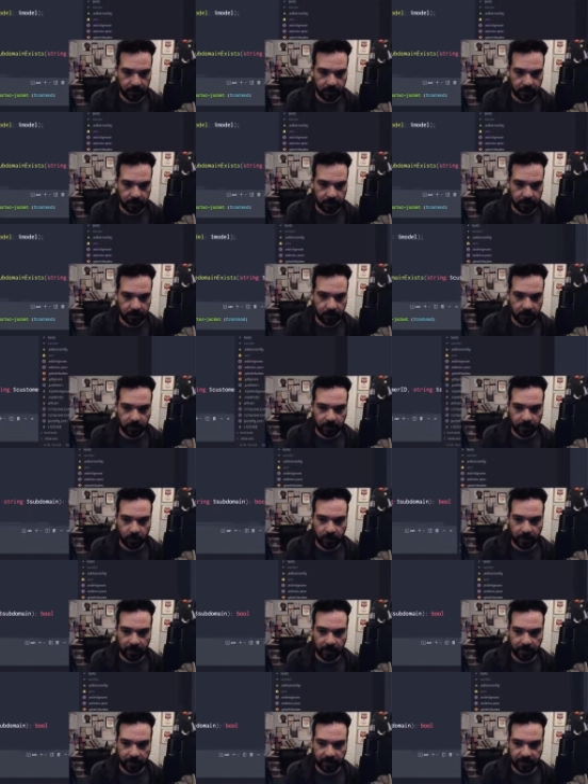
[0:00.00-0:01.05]
I know that
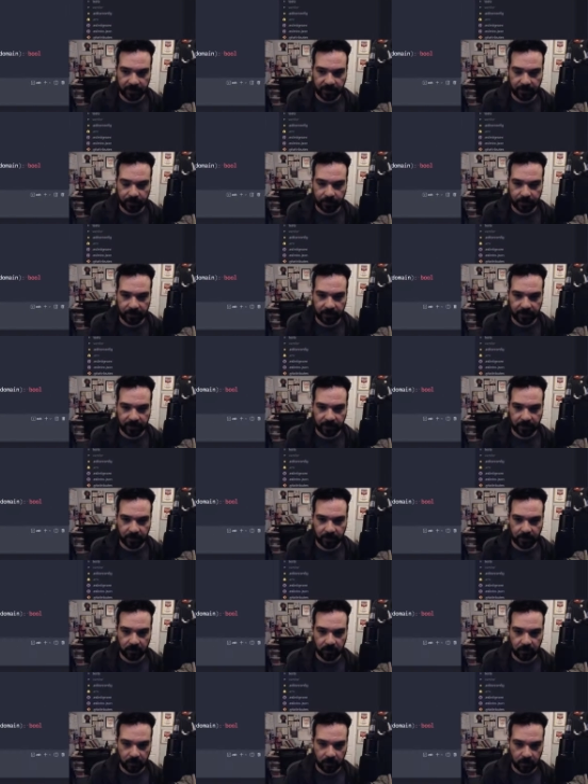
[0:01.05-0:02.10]
while it is completely
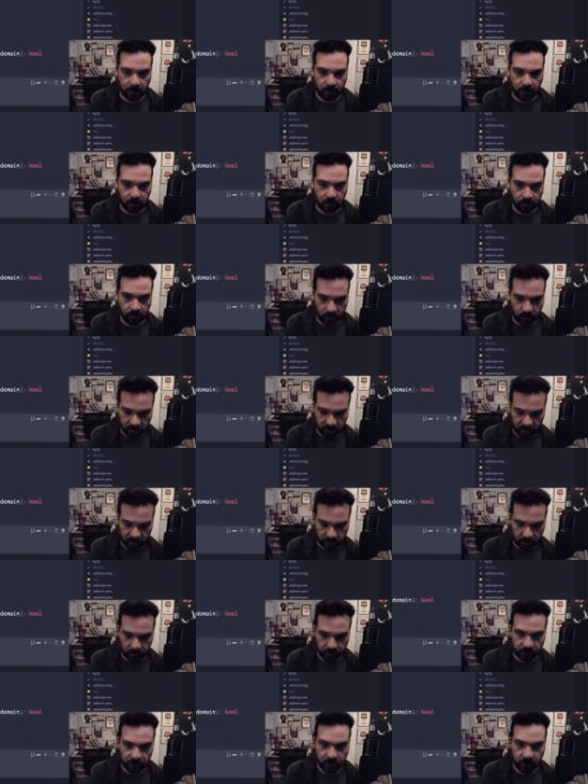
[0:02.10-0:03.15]

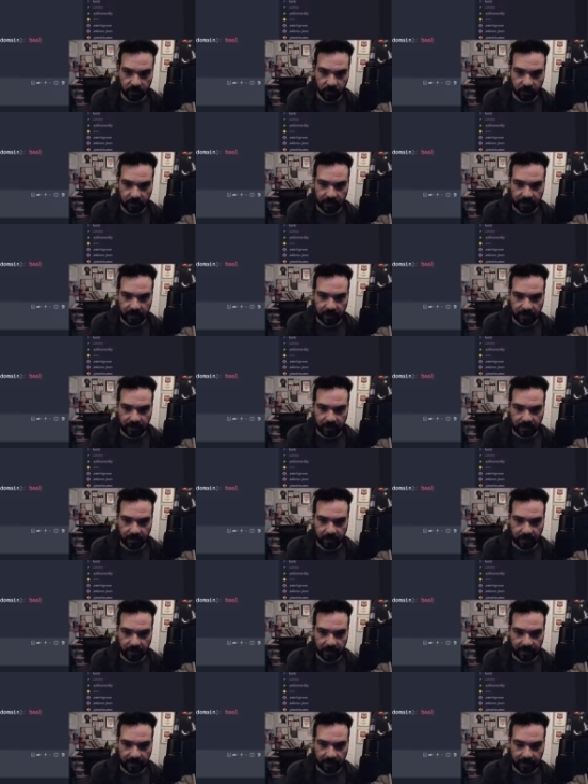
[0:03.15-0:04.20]
reasonable to do that,
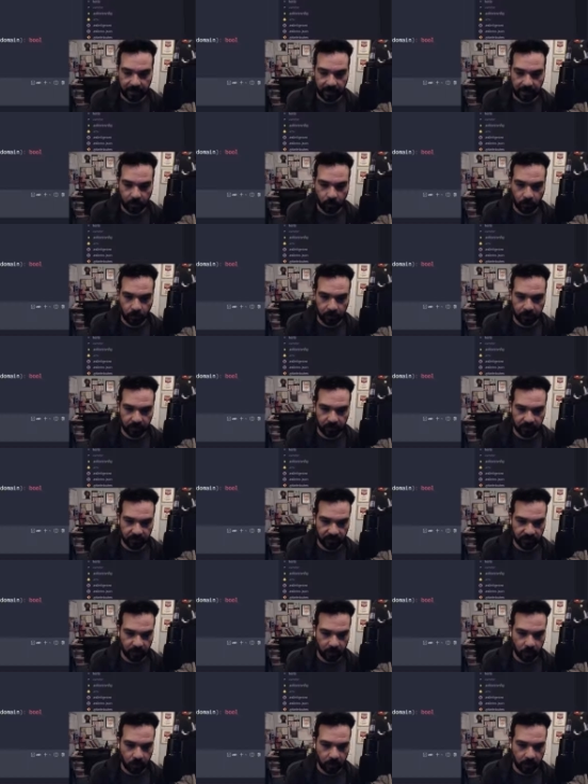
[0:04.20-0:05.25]
and it will
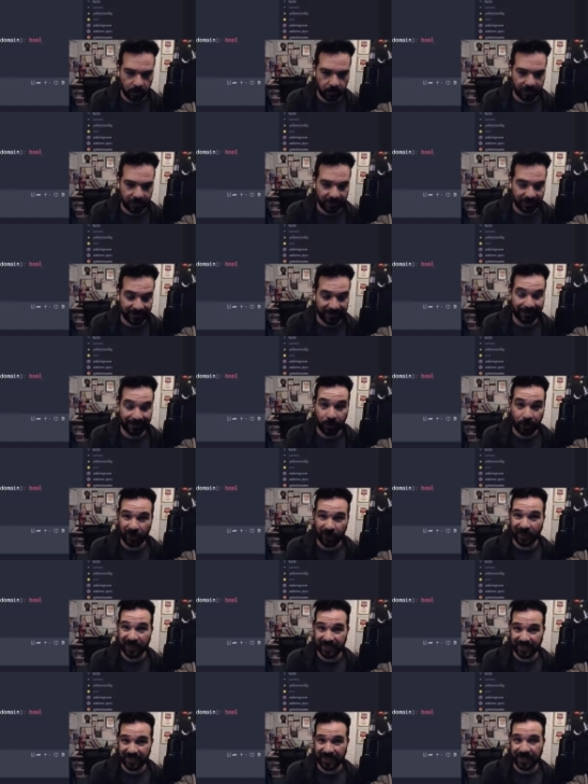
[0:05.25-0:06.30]
still work because it's all in
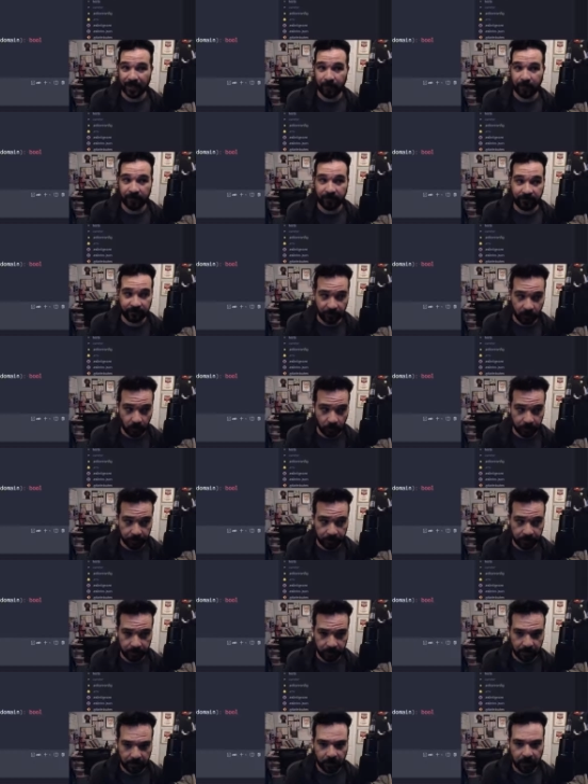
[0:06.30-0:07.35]
the same folder,
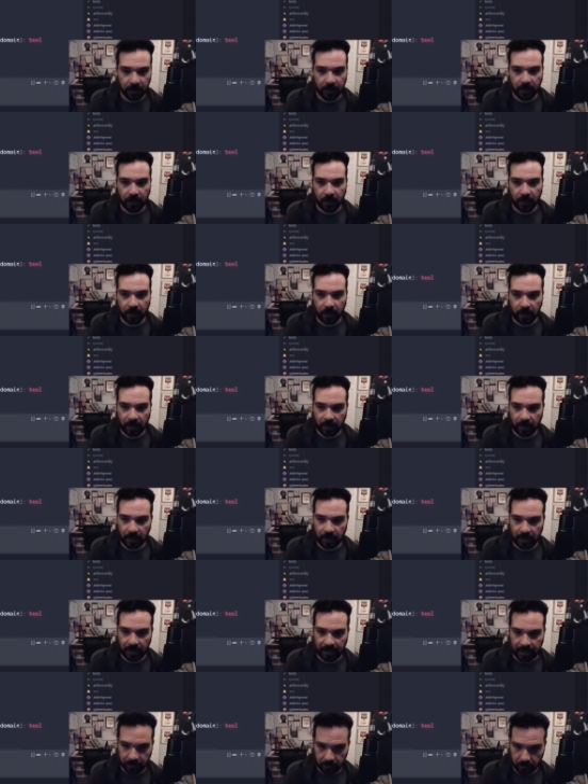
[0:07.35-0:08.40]

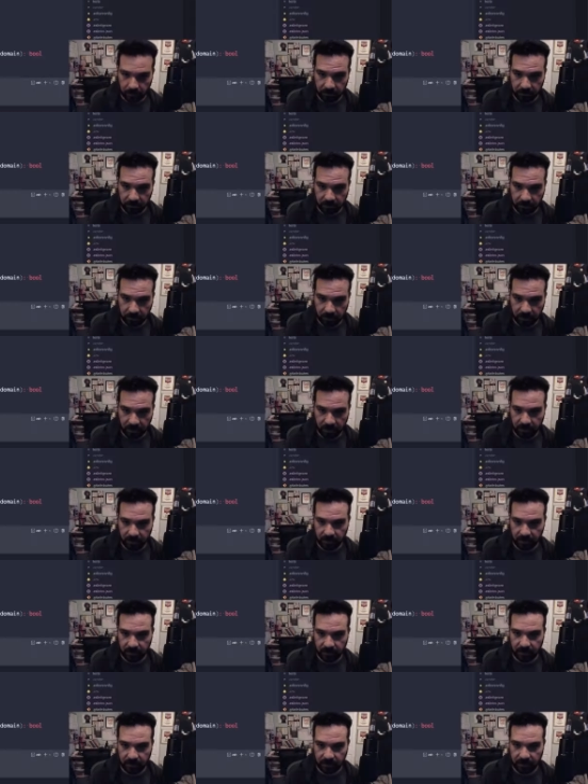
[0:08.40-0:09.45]
I don't,
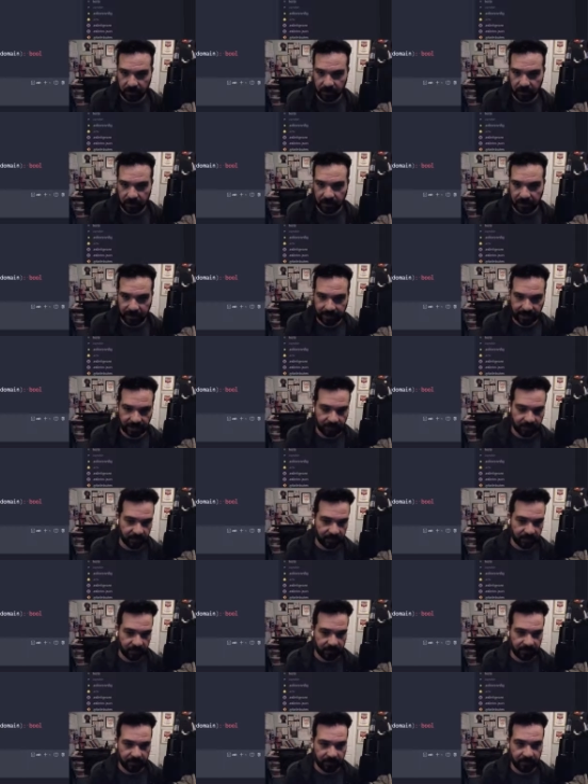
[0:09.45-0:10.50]
because I like to be
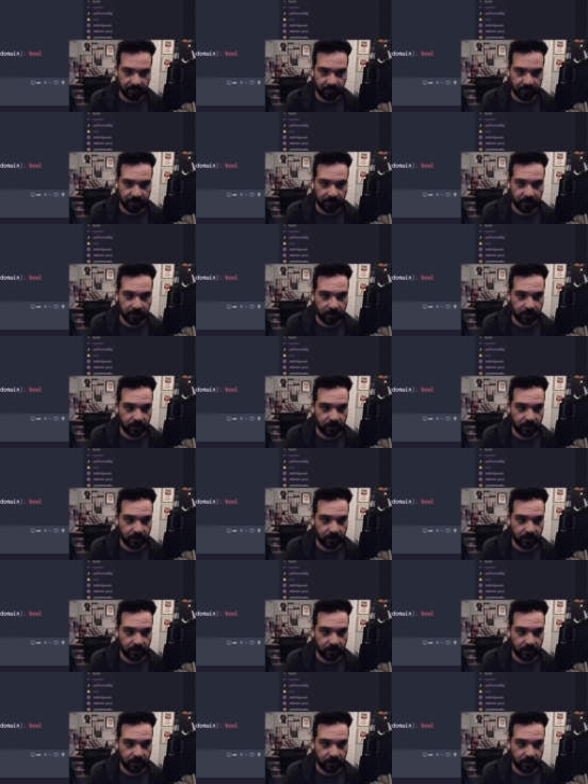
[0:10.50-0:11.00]
explicit in my